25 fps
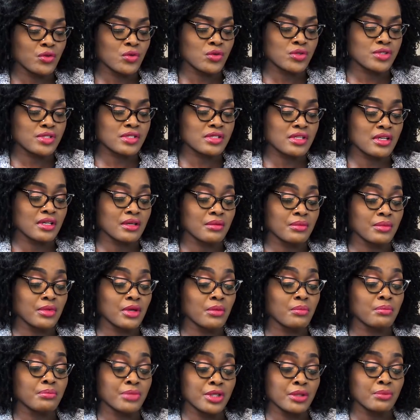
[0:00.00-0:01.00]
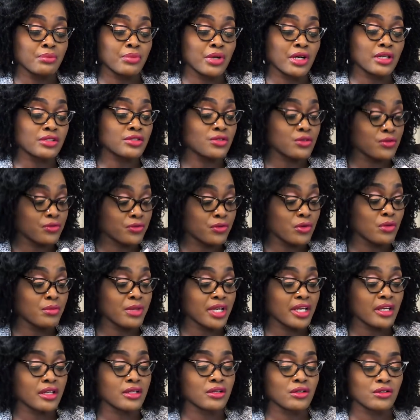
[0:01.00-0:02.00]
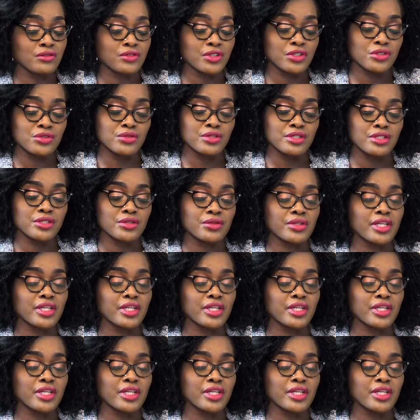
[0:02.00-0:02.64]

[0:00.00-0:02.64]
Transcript: course, being part of former head of the UNIDO,